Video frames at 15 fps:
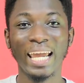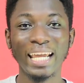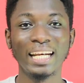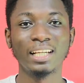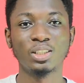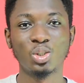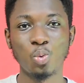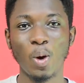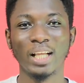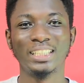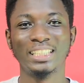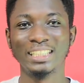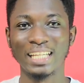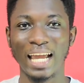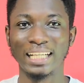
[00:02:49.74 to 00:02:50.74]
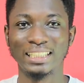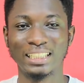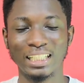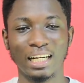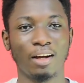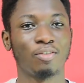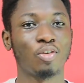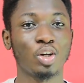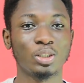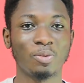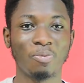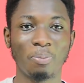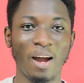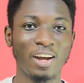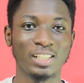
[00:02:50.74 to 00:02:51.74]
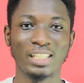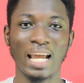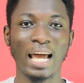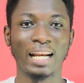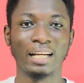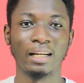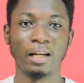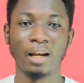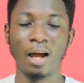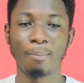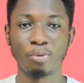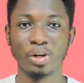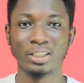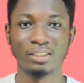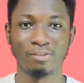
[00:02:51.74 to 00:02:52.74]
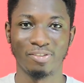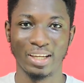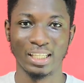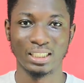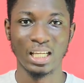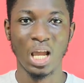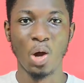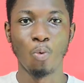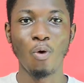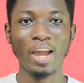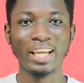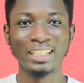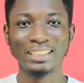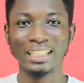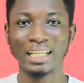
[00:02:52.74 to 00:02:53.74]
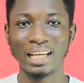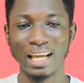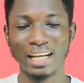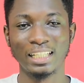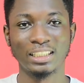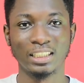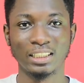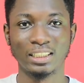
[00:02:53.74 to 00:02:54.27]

in 2019. Now, of course, Fayose had an elaborate event where he declared his